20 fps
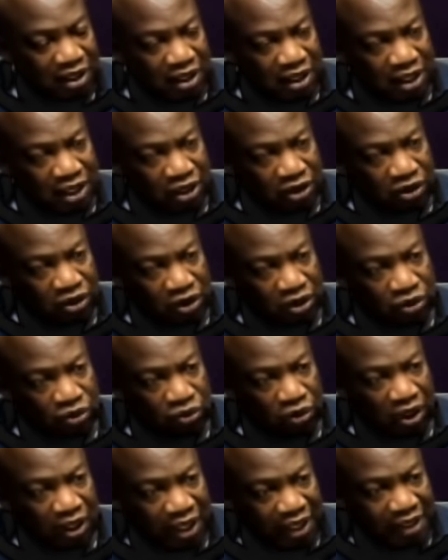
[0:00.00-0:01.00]
You
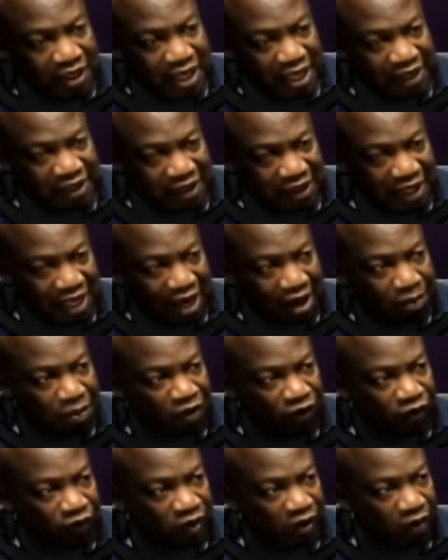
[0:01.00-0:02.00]
should lay the CI
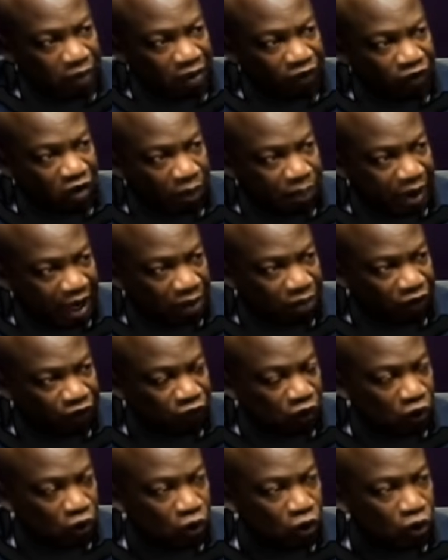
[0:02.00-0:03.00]
before Parliament
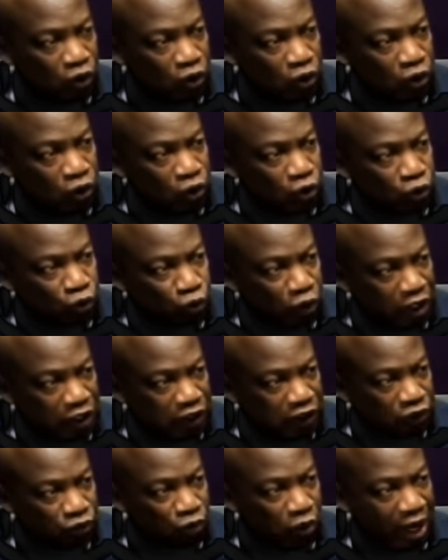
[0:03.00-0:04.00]
for
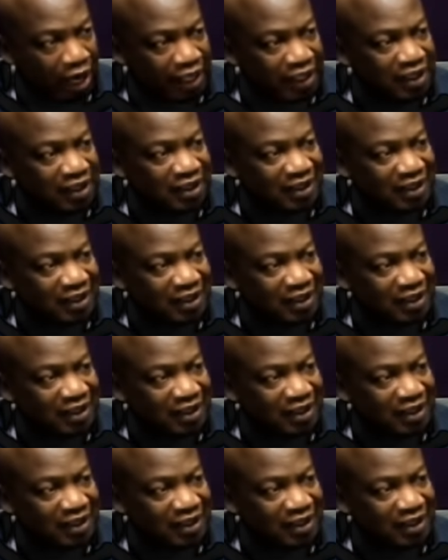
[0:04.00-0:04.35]
21